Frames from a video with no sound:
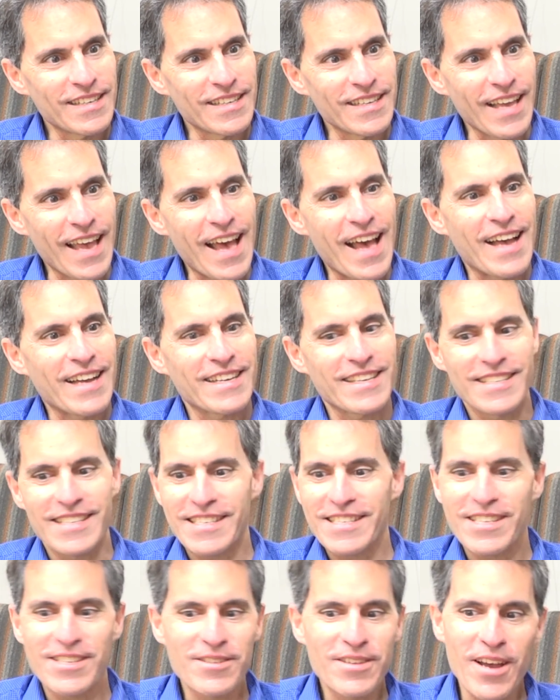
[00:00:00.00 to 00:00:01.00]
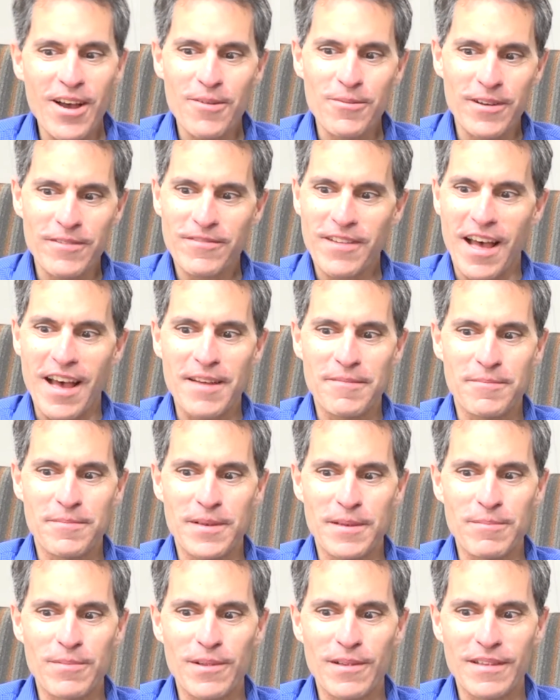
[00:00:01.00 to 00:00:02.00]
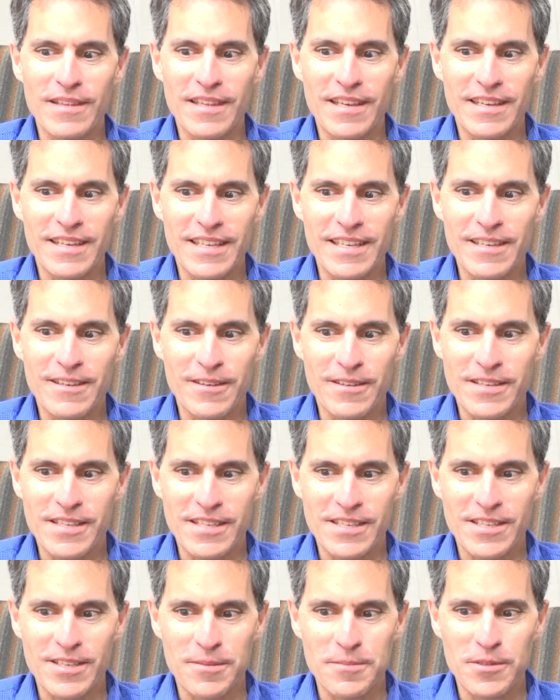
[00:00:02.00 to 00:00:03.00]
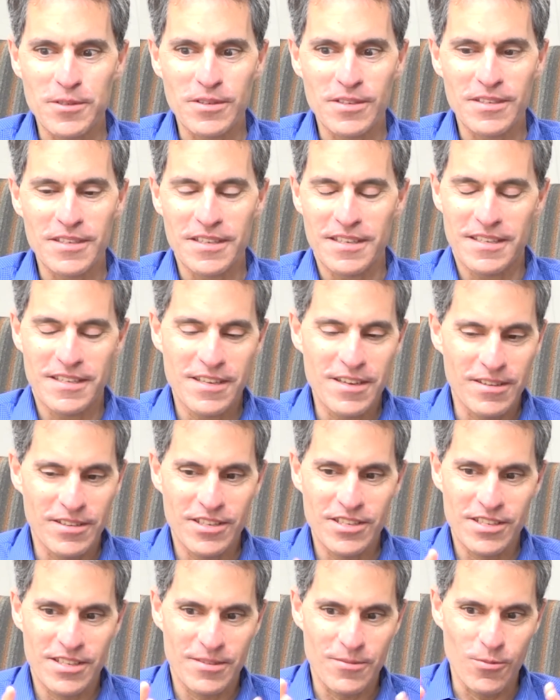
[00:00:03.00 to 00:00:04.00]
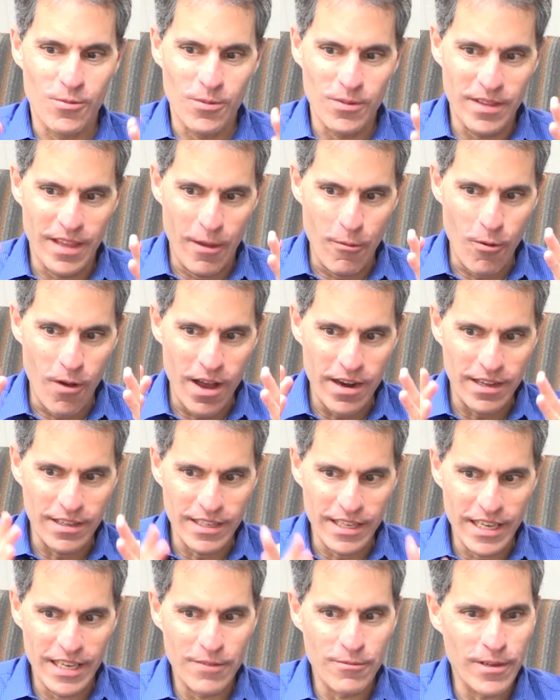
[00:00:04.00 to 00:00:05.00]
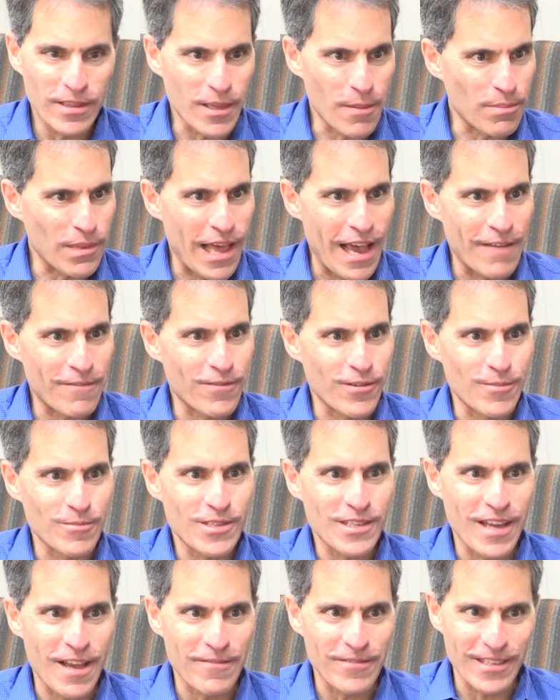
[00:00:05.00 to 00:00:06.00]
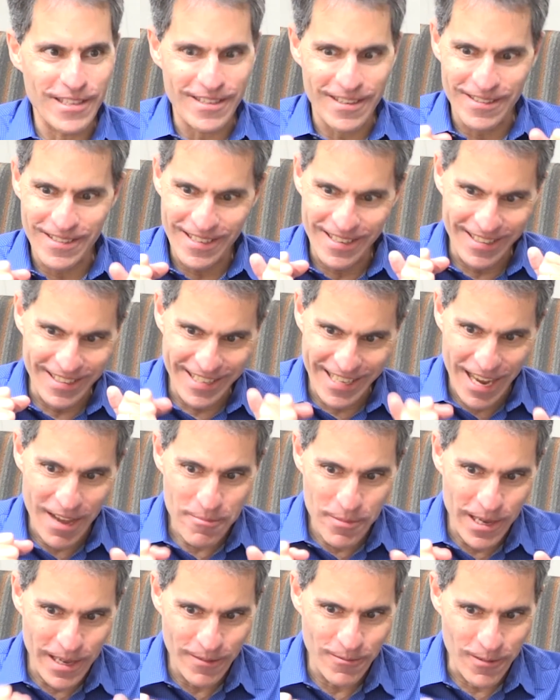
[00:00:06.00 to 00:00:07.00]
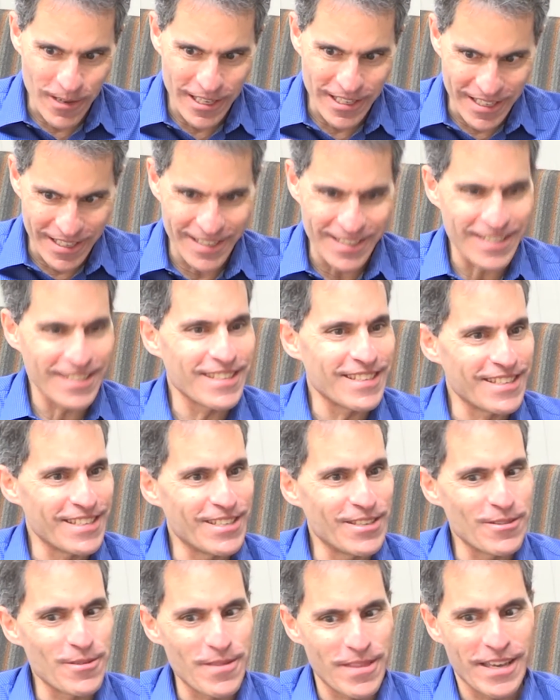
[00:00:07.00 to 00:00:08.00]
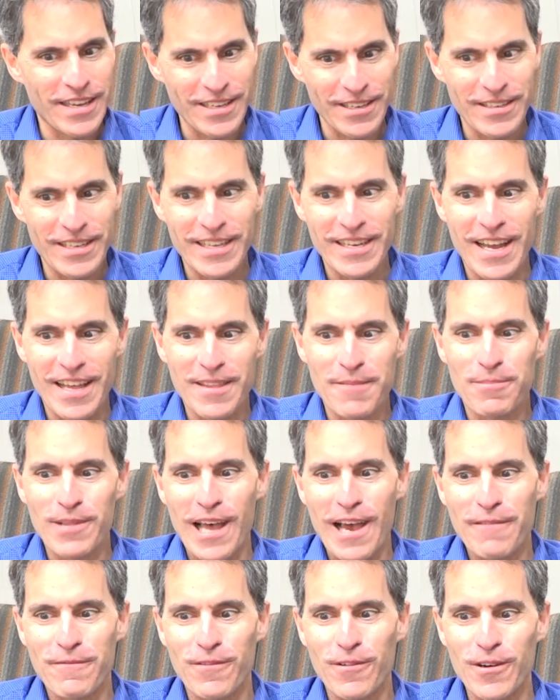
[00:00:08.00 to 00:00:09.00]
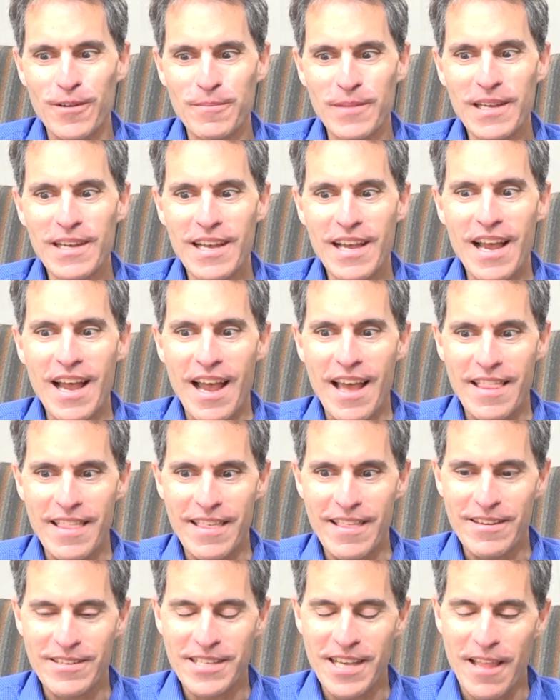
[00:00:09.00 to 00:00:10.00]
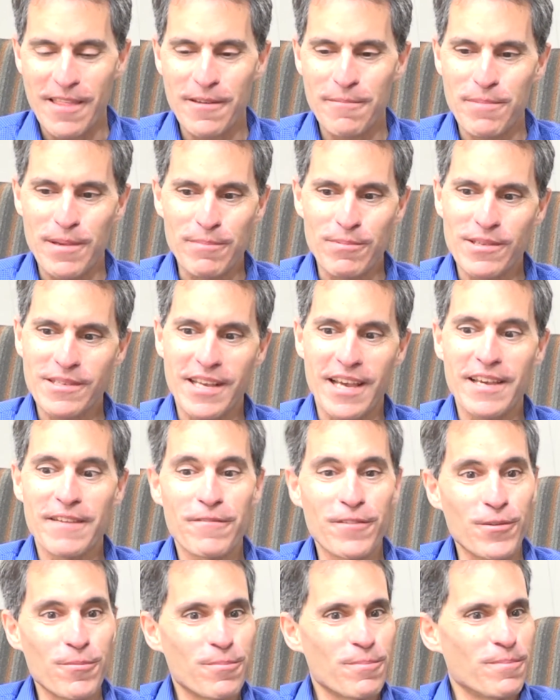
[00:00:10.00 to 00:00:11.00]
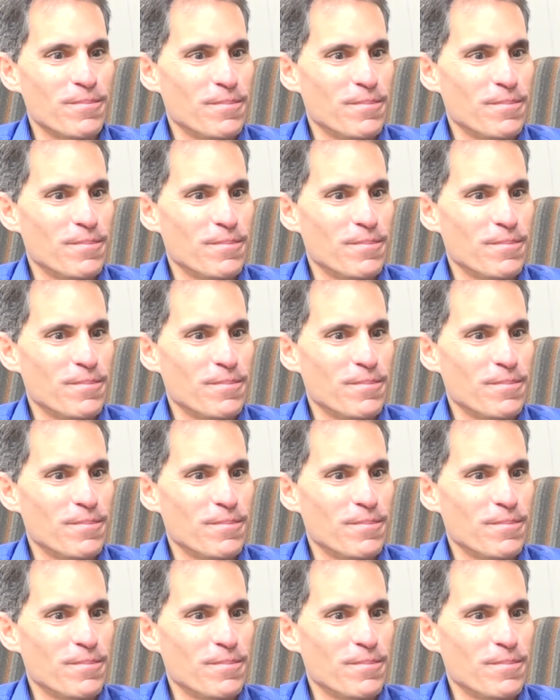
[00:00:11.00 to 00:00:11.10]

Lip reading: Yeah, because as you know, we've got people in the ecosystem who, they want to lead with the platform stuff, and so it's, tell me what new thing you did on the platform, and then there's other people say, if you